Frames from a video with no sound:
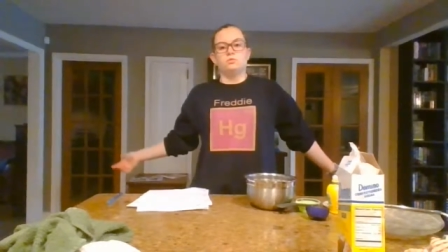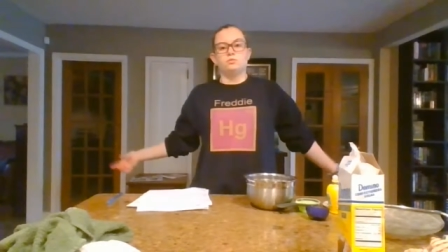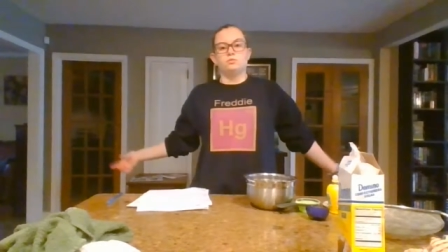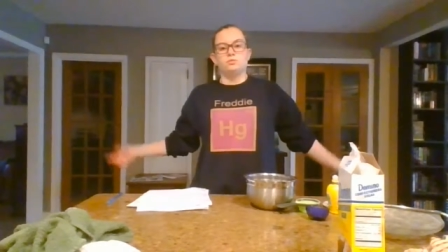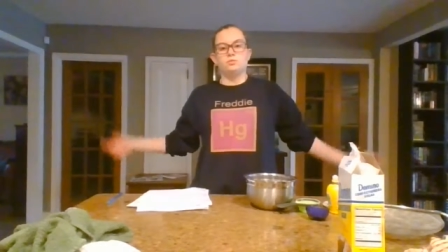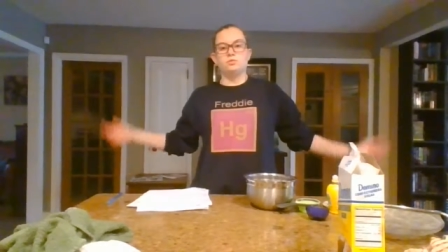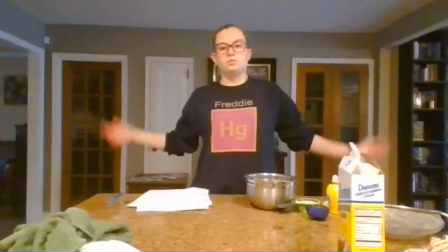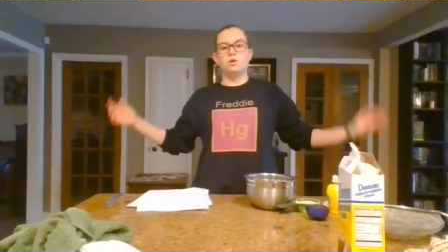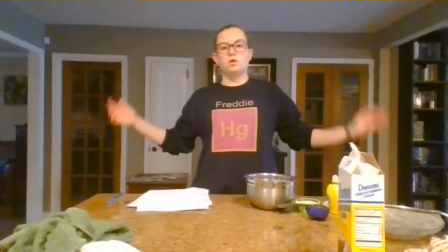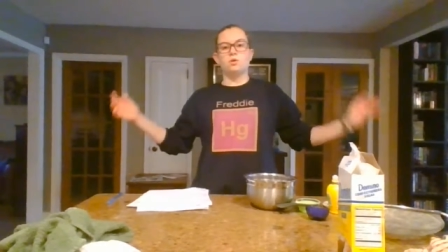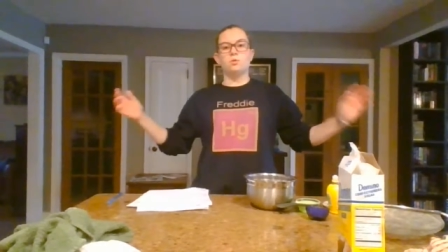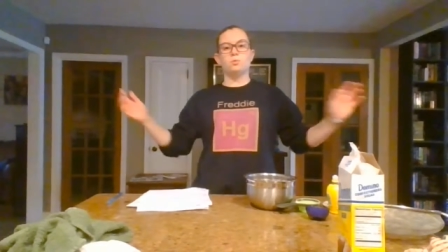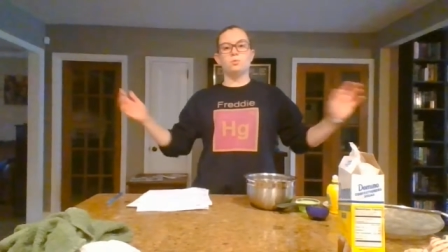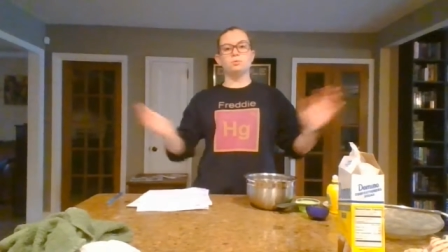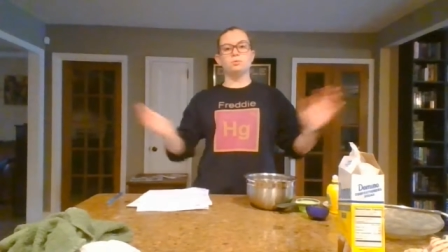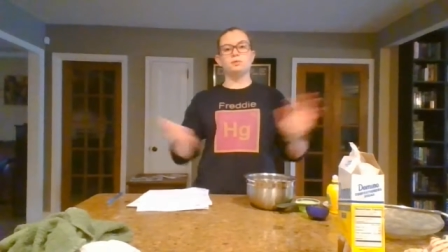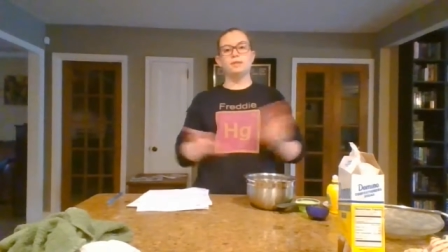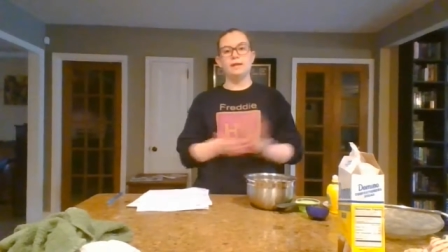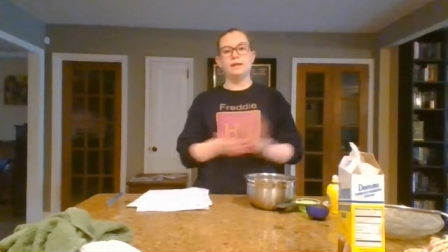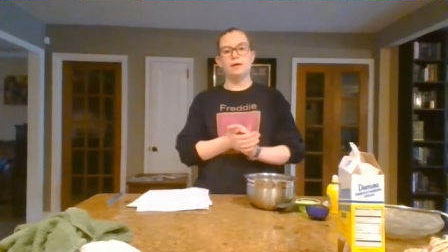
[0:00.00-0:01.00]
So
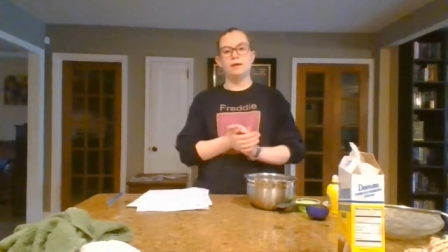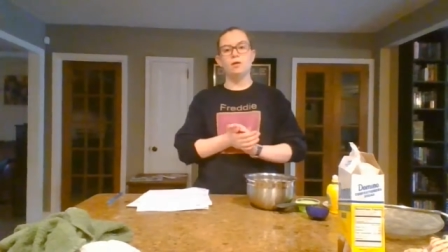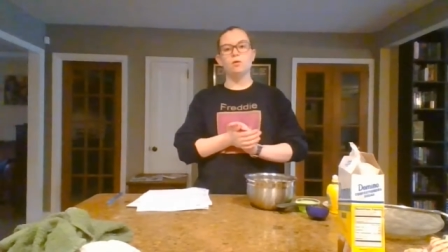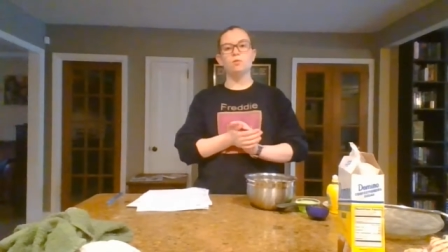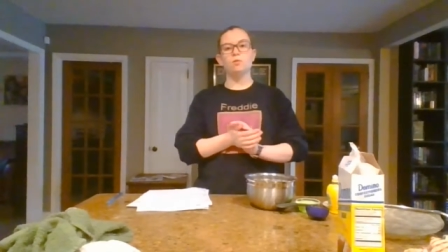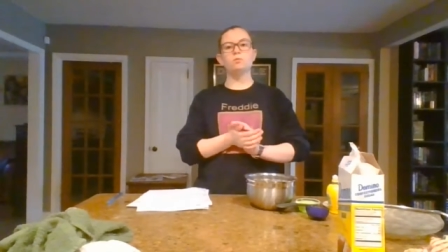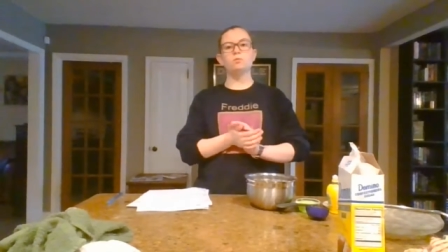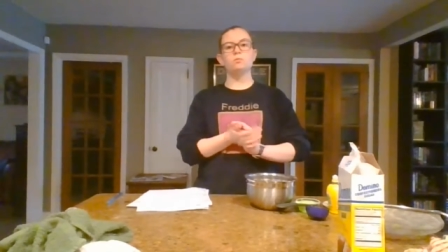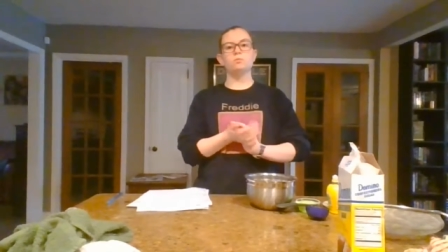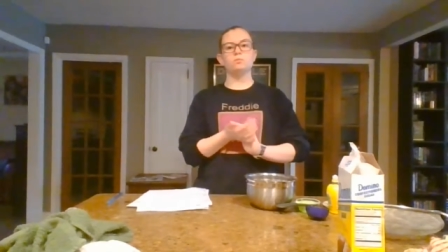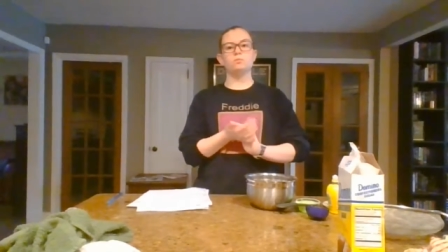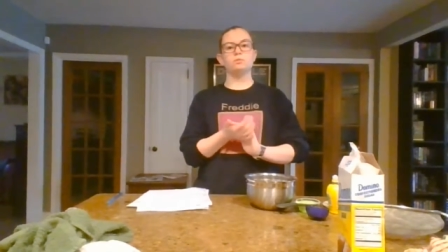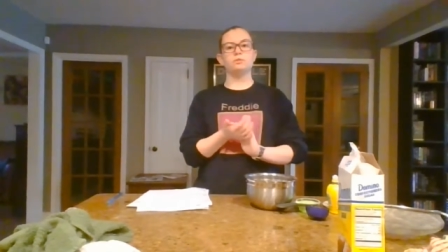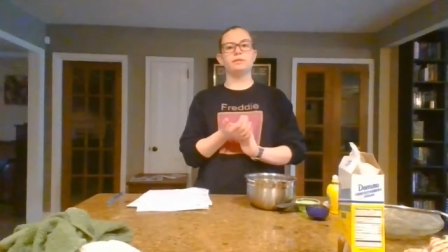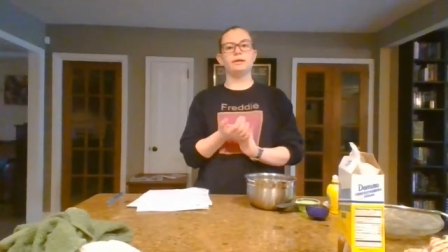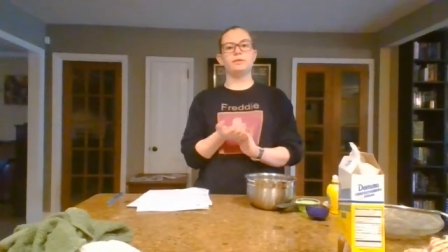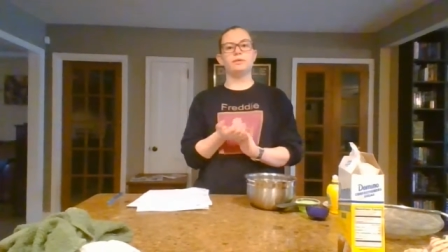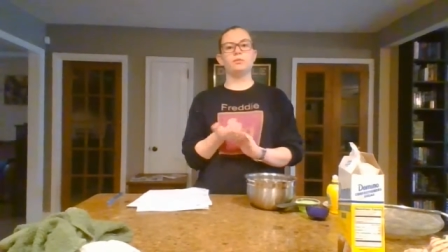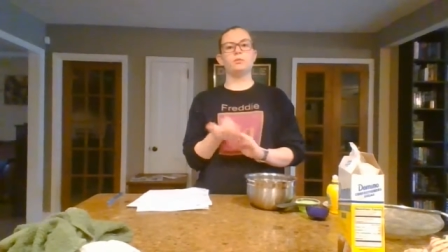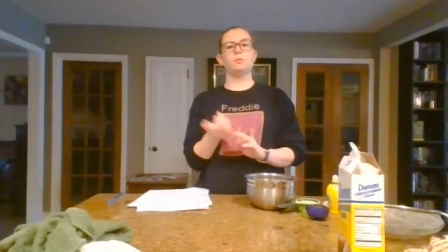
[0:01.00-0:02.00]
now
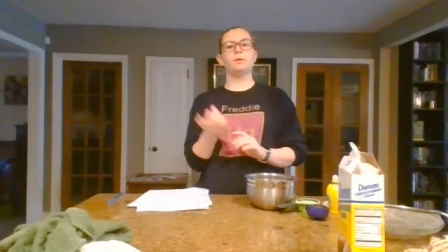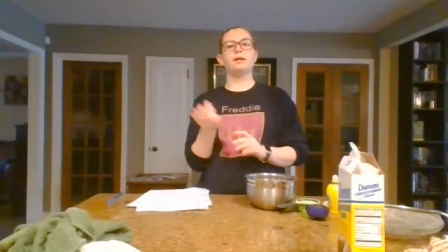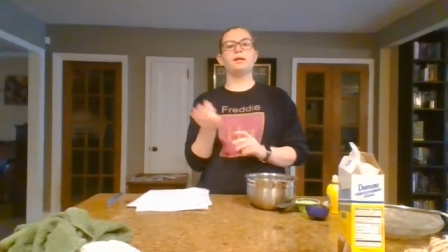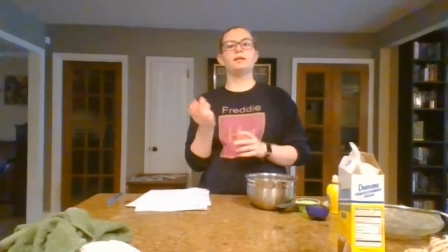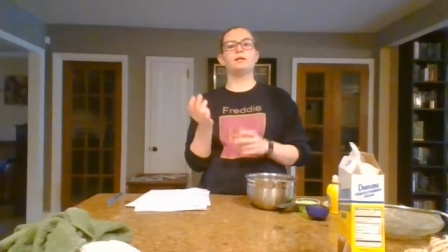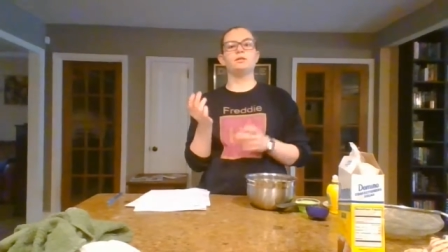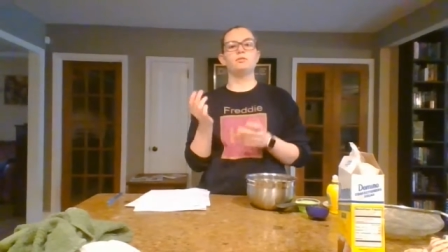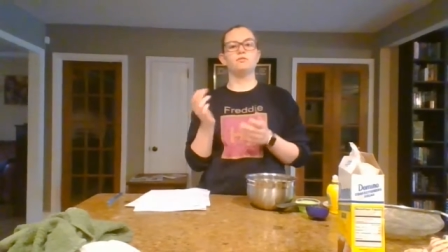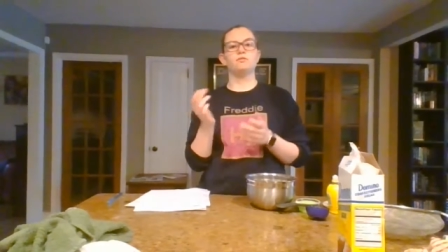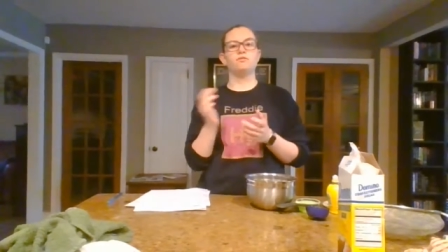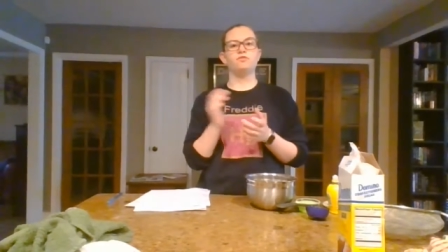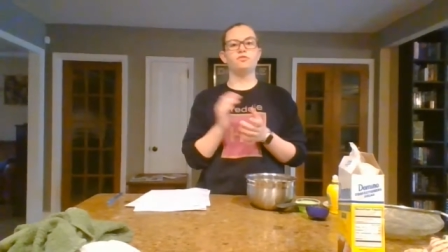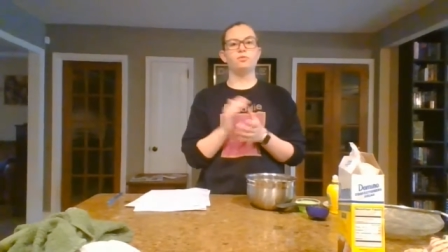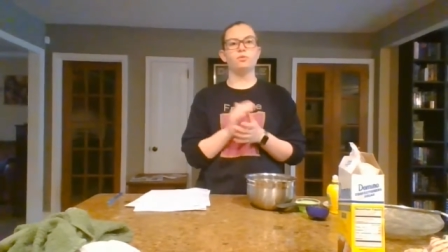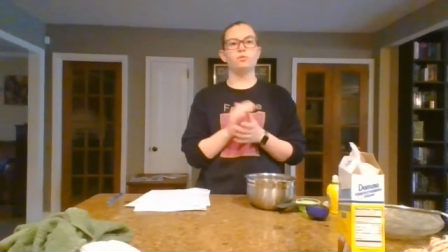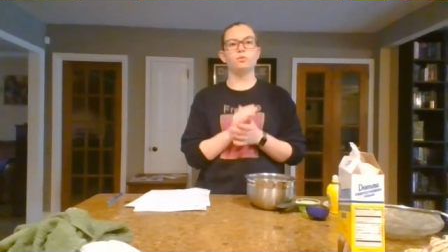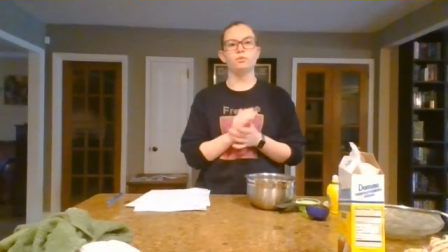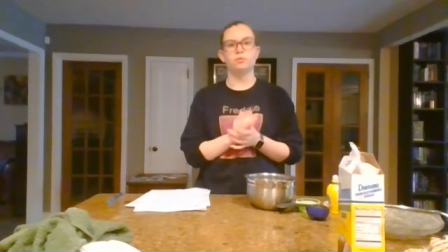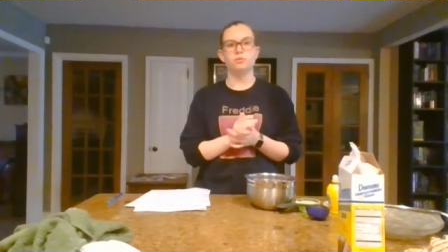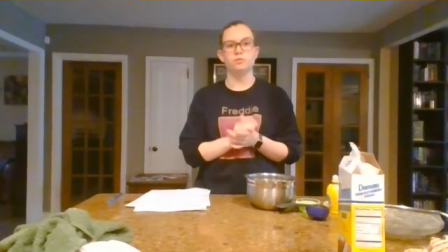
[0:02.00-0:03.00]
that we're waiting
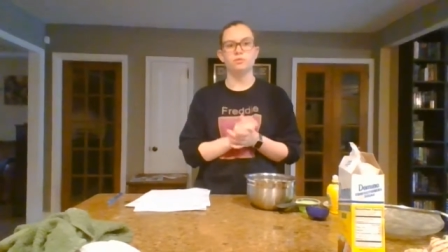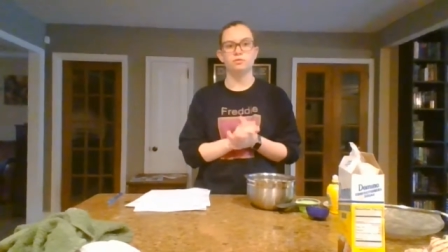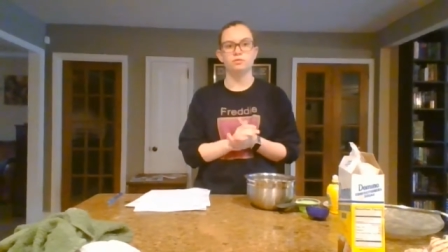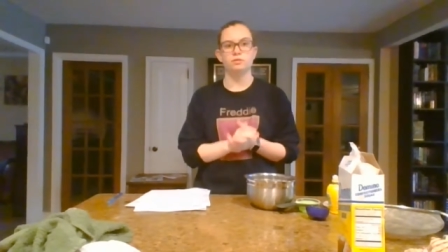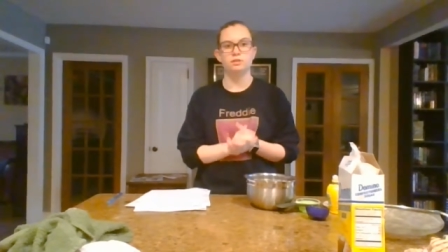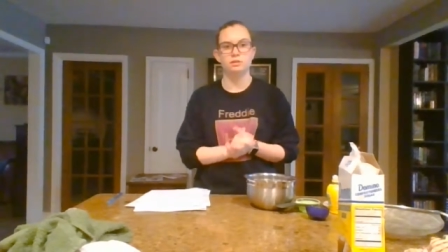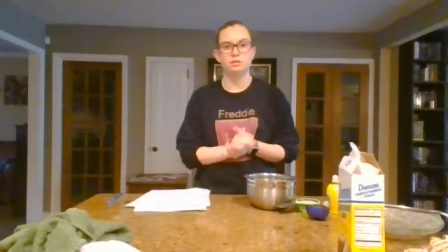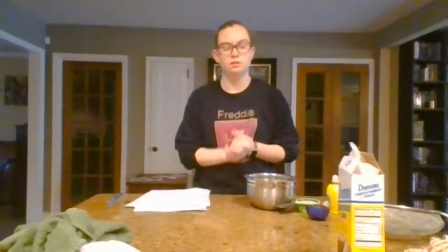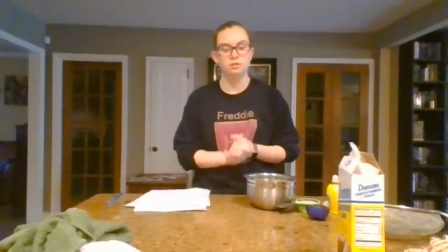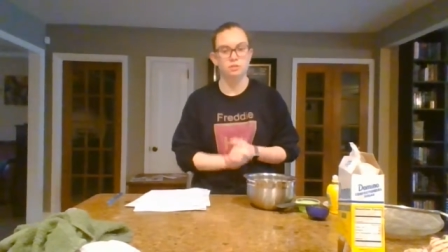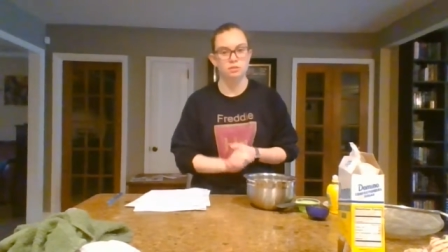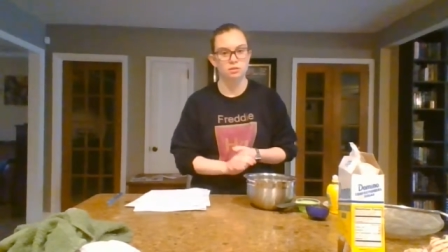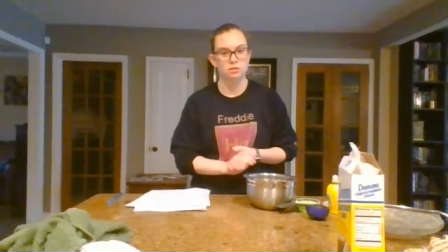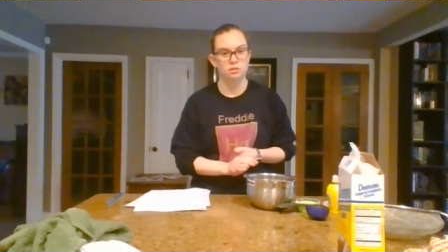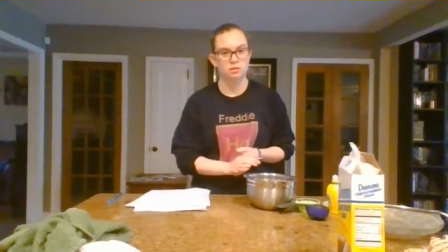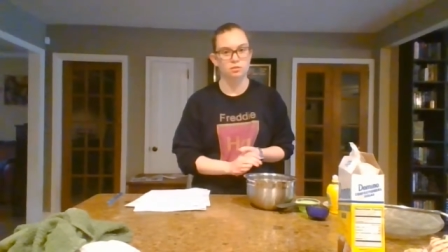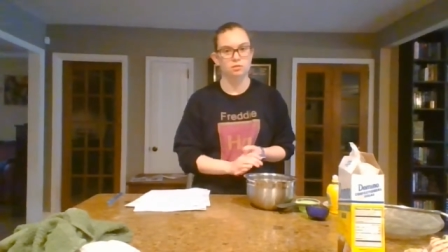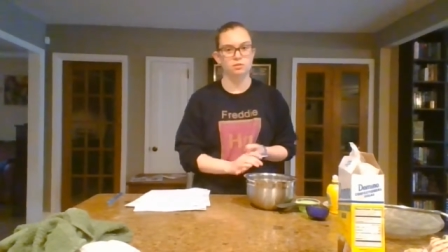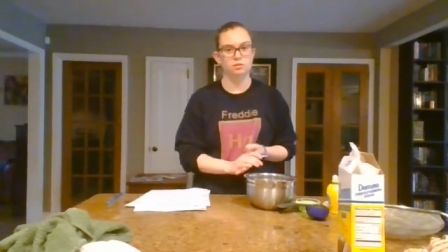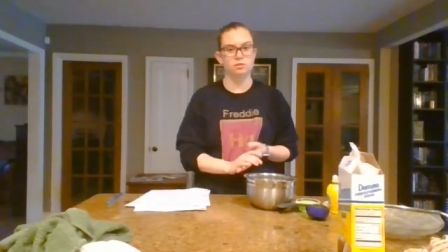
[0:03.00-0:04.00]
for
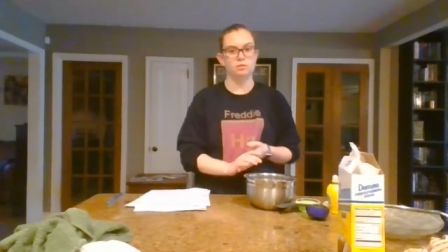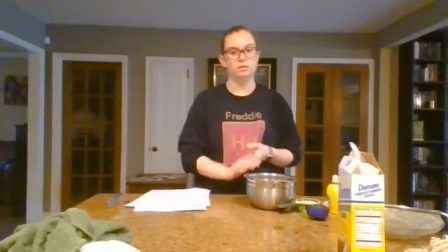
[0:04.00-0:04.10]
the